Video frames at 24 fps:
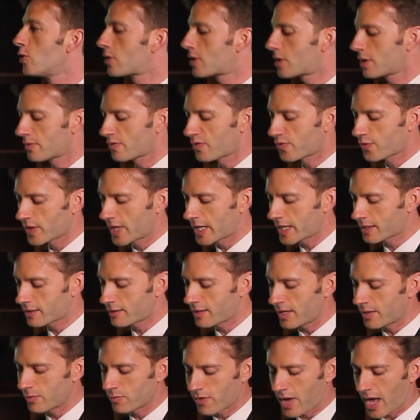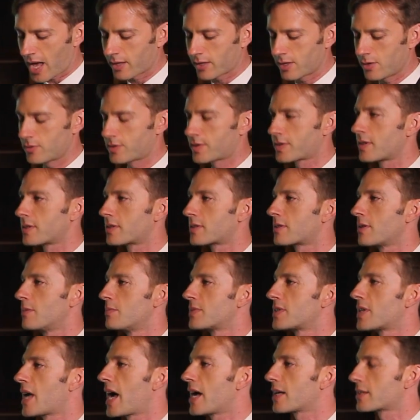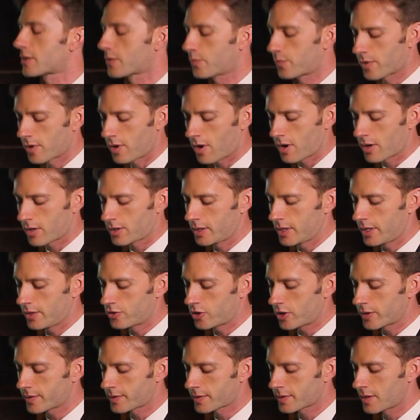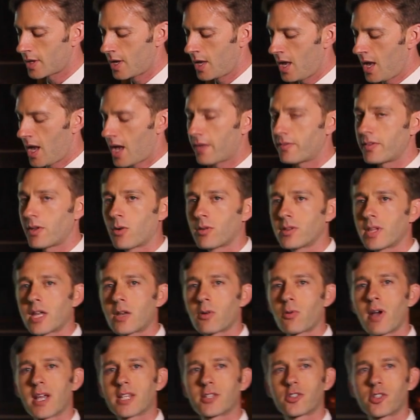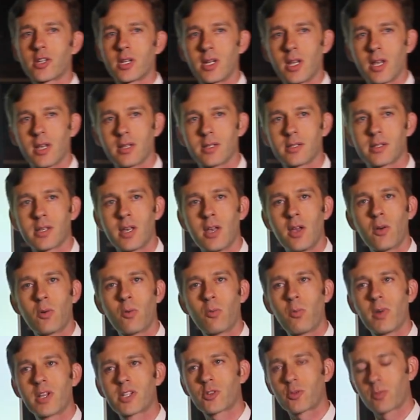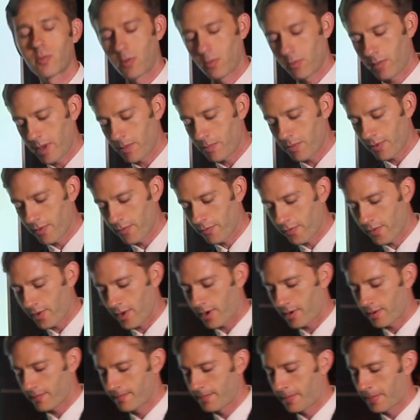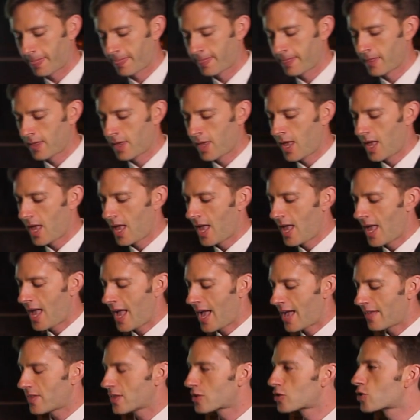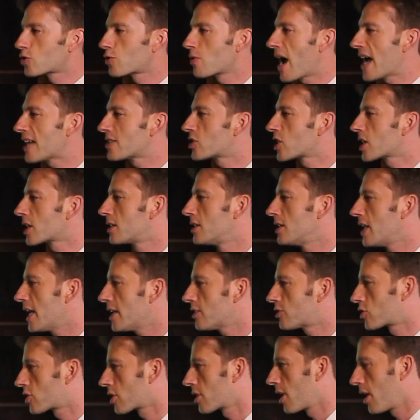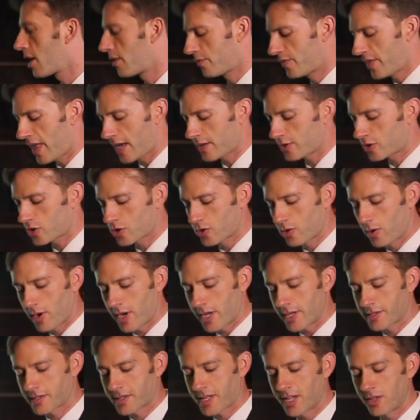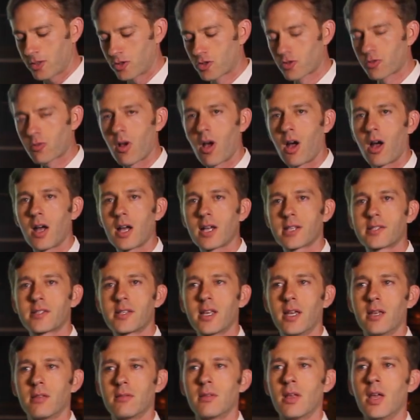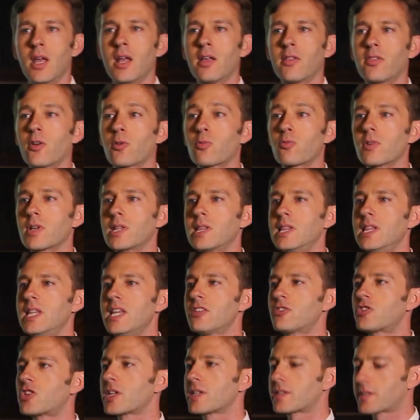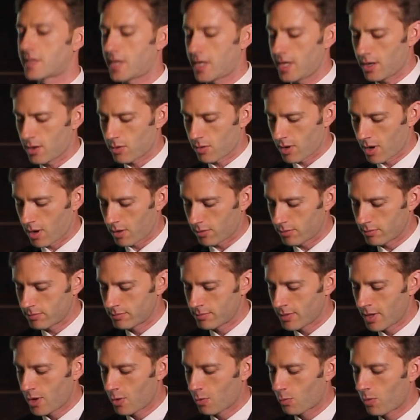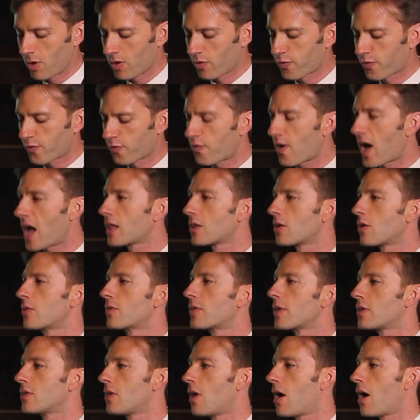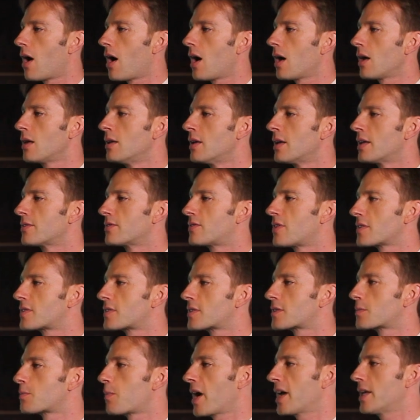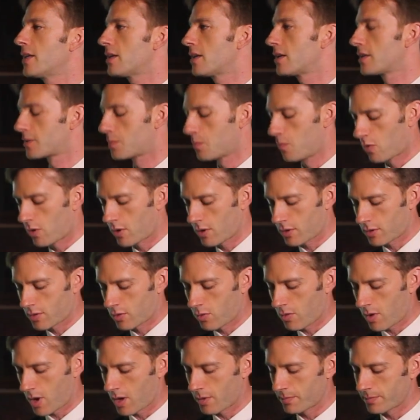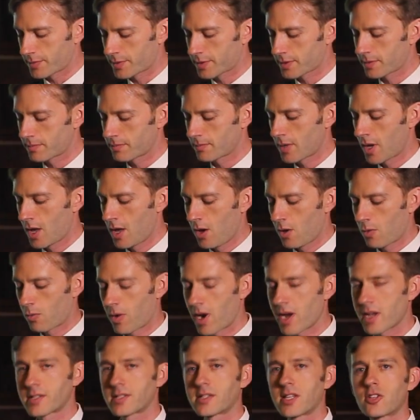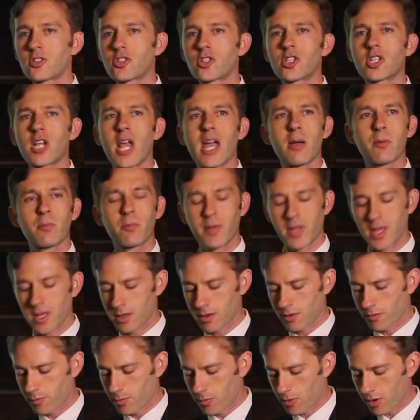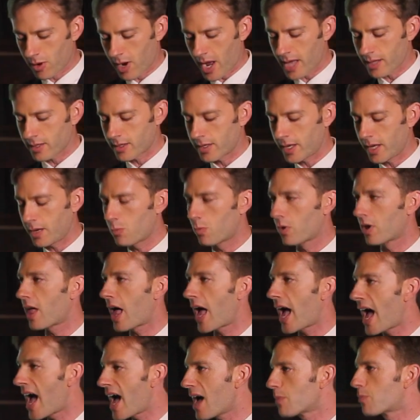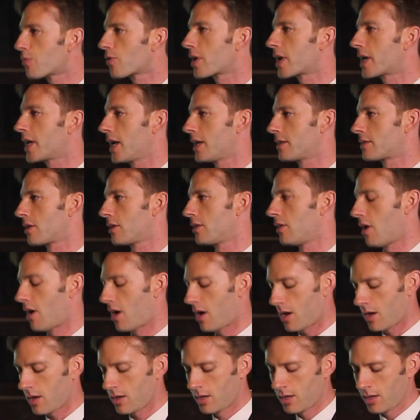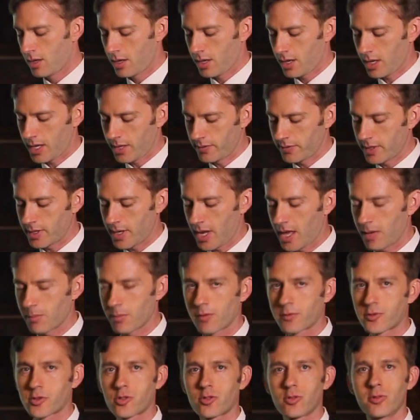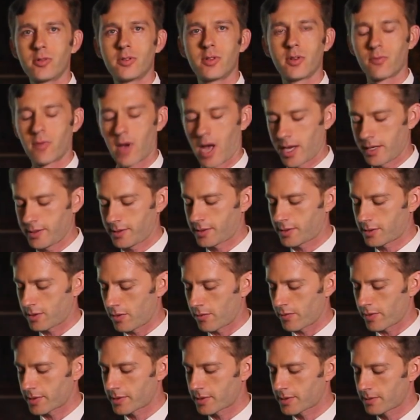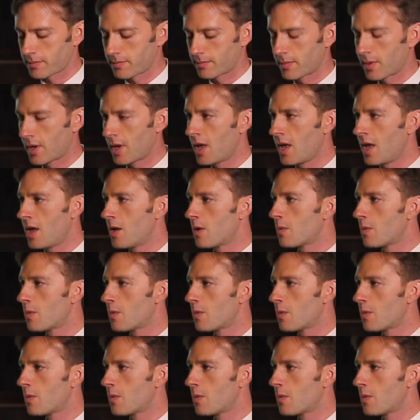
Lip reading: Two conflicting value systems ask for our allegiance, and the only question is, which will we prefer? And the tragic nature of that choice can draw us in. The religious hero will follow the law despite his moral qualms, whereas the champion of morality will abrogate the law in the name of true divine service.